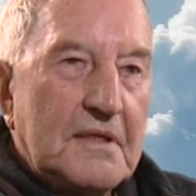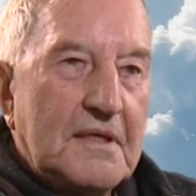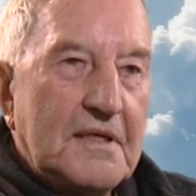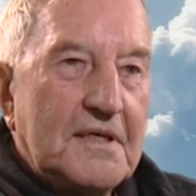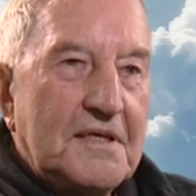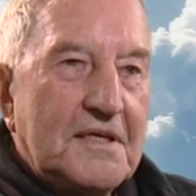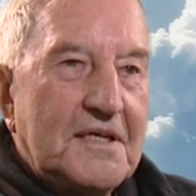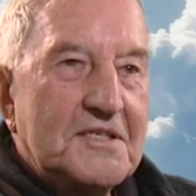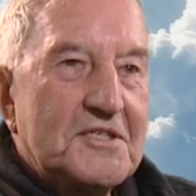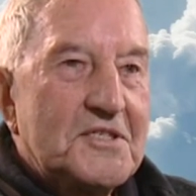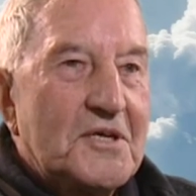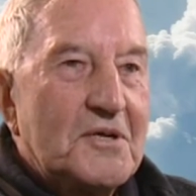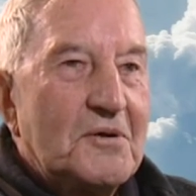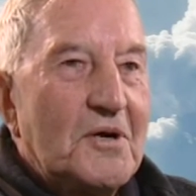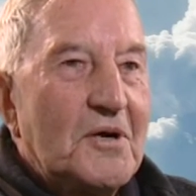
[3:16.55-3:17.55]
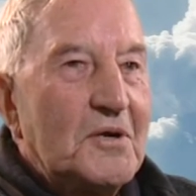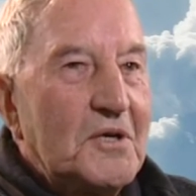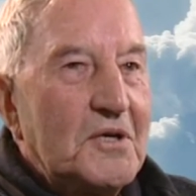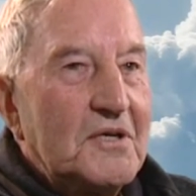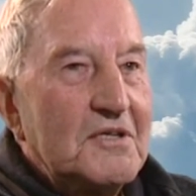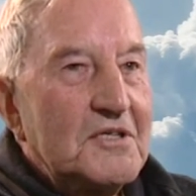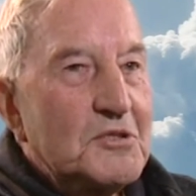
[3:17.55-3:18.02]
and so
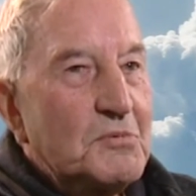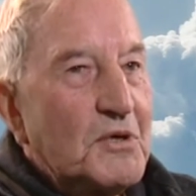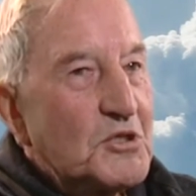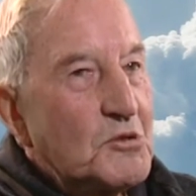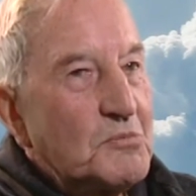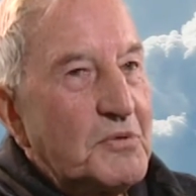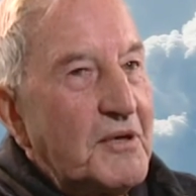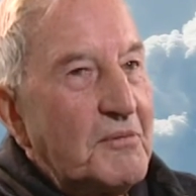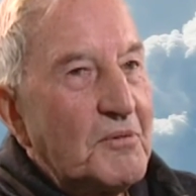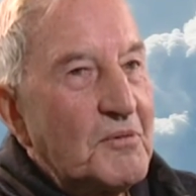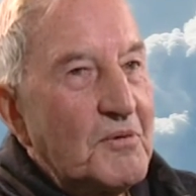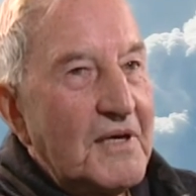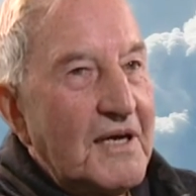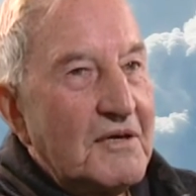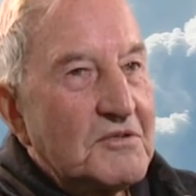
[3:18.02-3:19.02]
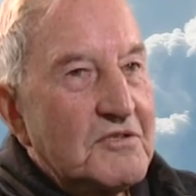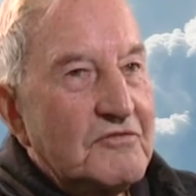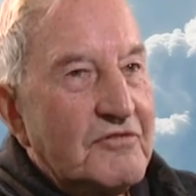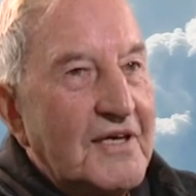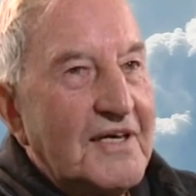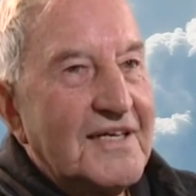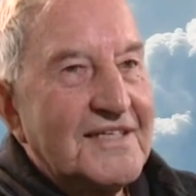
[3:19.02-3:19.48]
only special people were allowed to
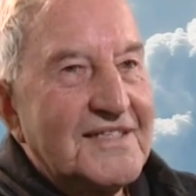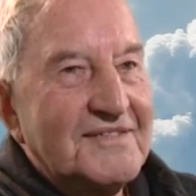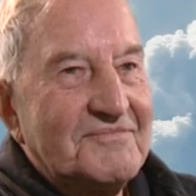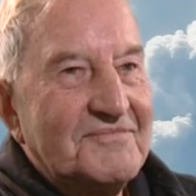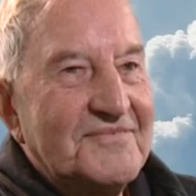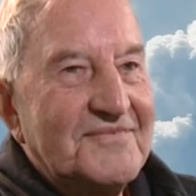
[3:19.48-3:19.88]
fly it.